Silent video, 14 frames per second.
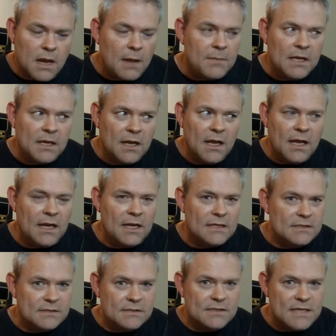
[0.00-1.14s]
I mean, it
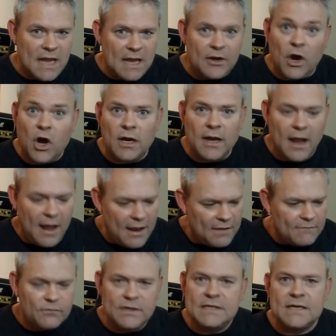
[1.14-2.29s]
is dead on
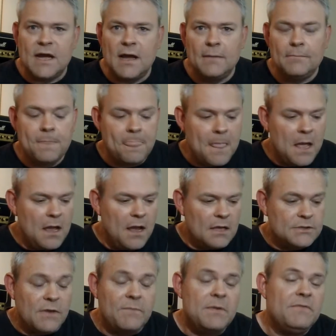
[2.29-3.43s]
every time.
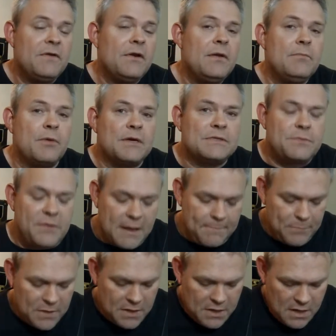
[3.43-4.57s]
So I've been very impressed with
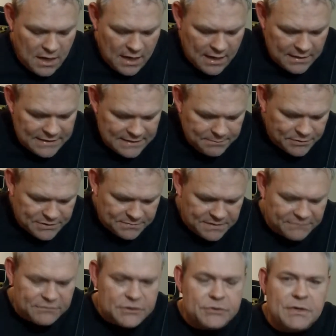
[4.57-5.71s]
that. I did put some
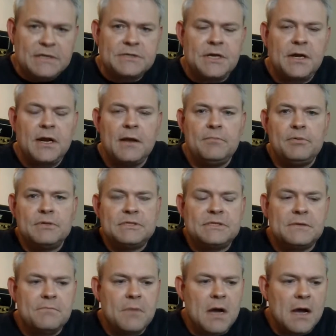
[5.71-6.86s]
different strings on it. I put
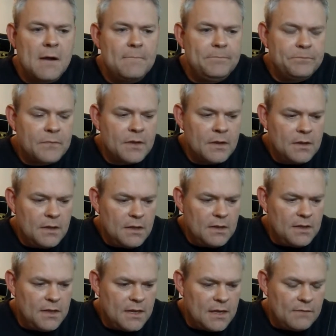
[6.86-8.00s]
some, um,
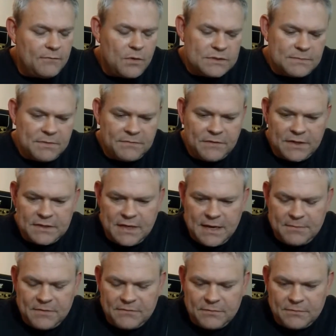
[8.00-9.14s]
the uh, of course I'm going to forget the
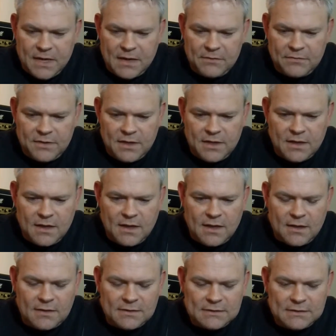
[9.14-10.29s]
name of them now. The
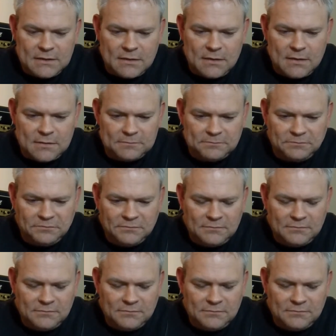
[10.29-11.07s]
uh, um,